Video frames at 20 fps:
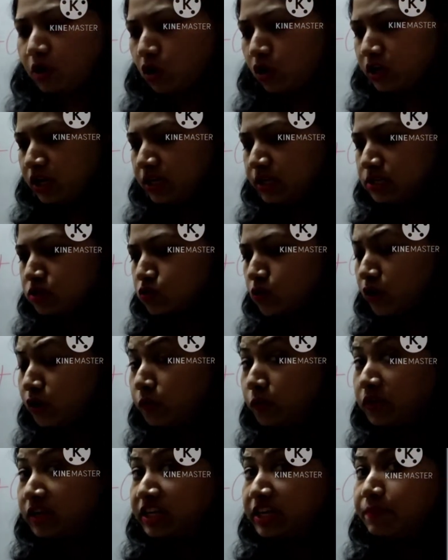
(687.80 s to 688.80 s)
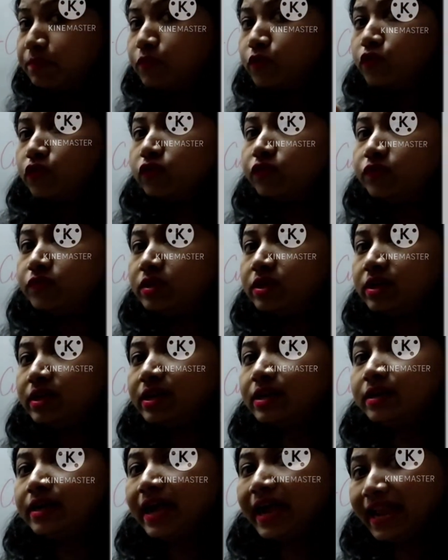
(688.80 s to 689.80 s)
or it is going to remove
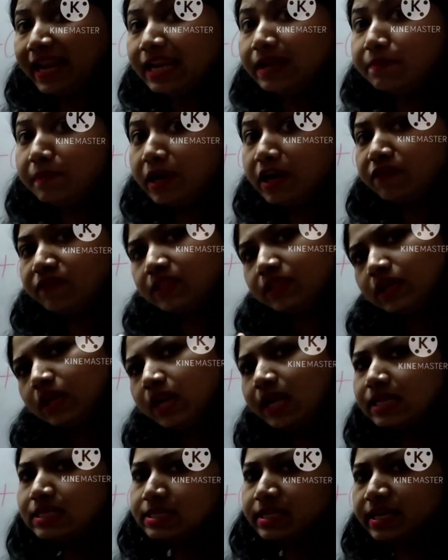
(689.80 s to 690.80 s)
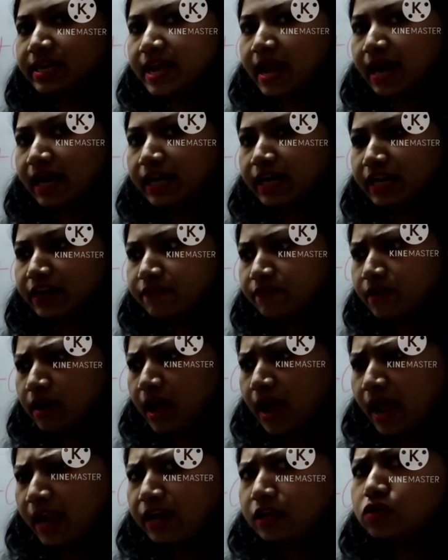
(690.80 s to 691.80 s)
the element with a less reactive
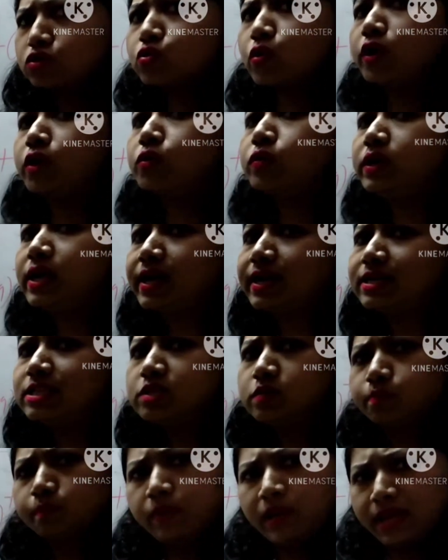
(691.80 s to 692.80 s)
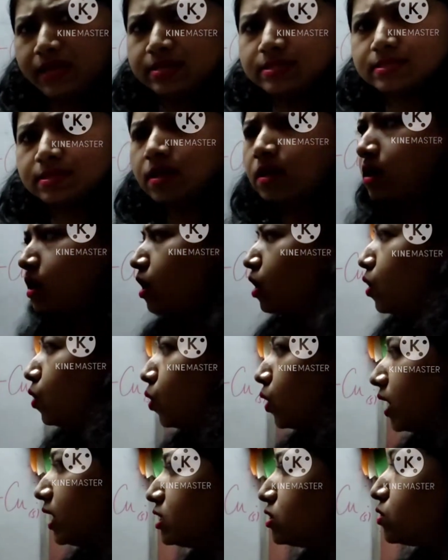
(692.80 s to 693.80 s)
and is going to take its place.
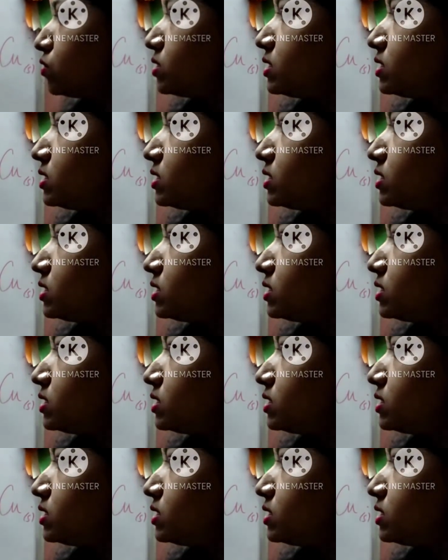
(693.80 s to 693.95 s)
Okay, so